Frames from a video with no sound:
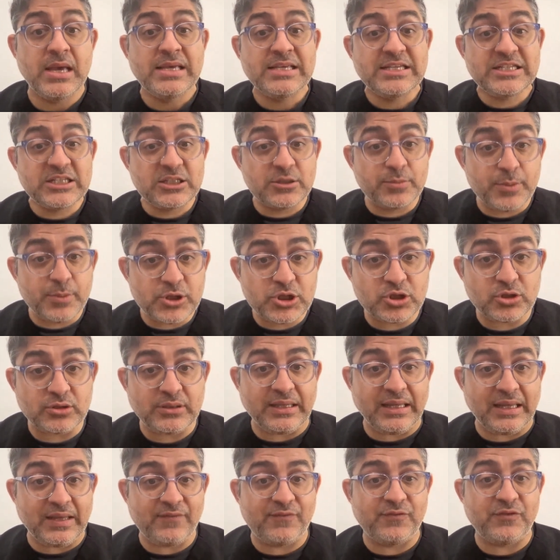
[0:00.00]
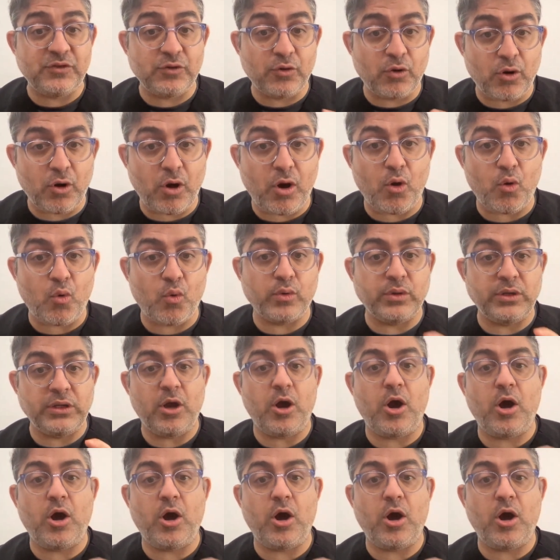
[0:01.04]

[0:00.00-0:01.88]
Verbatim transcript: especially if you are already